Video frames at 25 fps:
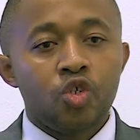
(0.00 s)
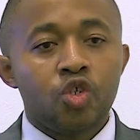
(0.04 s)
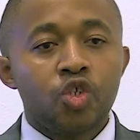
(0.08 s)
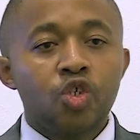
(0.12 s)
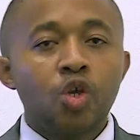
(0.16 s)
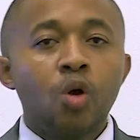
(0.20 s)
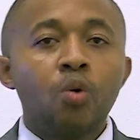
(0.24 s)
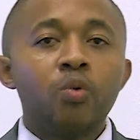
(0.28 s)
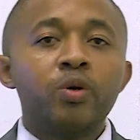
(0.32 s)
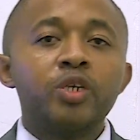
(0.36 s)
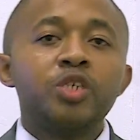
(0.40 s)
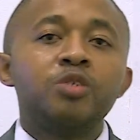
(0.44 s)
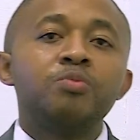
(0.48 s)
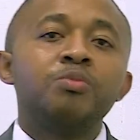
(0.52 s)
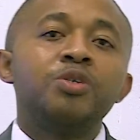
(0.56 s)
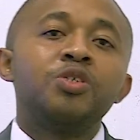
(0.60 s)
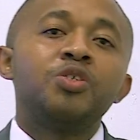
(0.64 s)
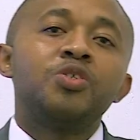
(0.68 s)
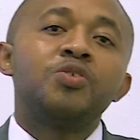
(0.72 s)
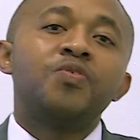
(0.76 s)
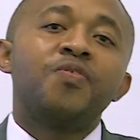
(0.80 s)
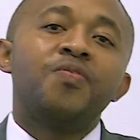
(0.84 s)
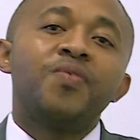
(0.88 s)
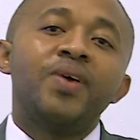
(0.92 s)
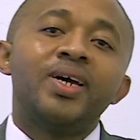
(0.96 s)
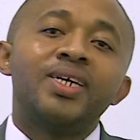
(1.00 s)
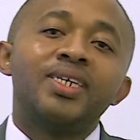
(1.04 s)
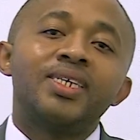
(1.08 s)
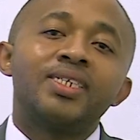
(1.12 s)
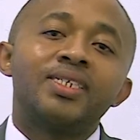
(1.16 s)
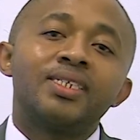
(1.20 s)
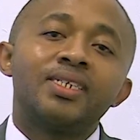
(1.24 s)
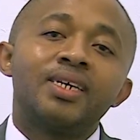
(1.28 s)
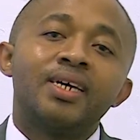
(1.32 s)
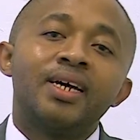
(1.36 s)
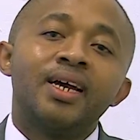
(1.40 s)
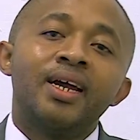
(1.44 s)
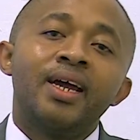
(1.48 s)
So which means you
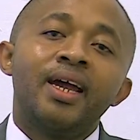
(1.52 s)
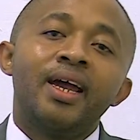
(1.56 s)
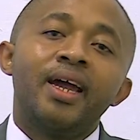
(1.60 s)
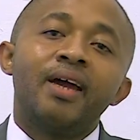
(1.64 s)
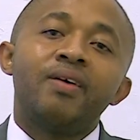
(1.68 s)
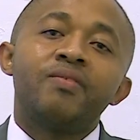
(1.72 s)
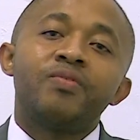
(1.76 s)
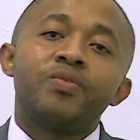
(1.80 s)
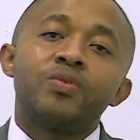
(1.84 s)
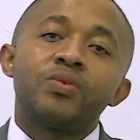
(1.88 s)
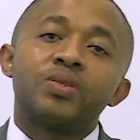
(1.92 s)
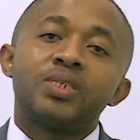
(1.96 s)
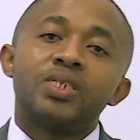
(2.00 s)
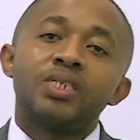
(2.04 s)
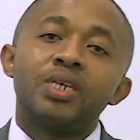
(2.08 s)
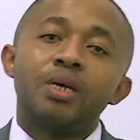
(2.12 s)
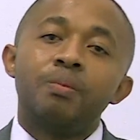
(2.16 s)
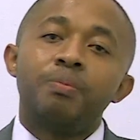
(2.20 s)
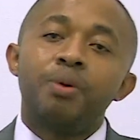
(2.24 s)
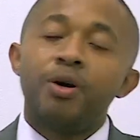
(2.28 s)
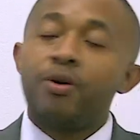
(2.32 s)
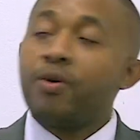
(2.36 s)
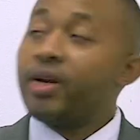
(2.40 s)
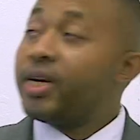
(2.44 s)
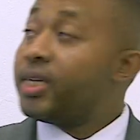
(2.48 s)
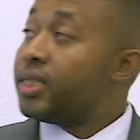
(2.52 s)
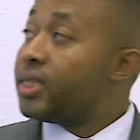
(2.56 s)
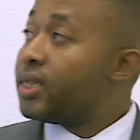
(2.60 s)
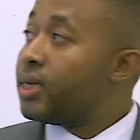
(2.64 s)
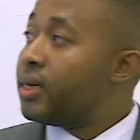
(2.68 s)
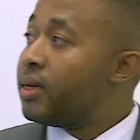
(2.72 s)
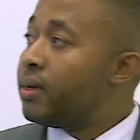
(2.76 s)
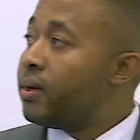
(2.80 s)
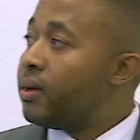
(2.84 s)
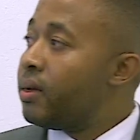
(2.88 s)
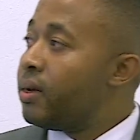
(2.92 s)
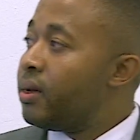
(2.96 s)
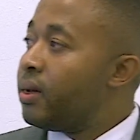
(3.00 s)
first have to separate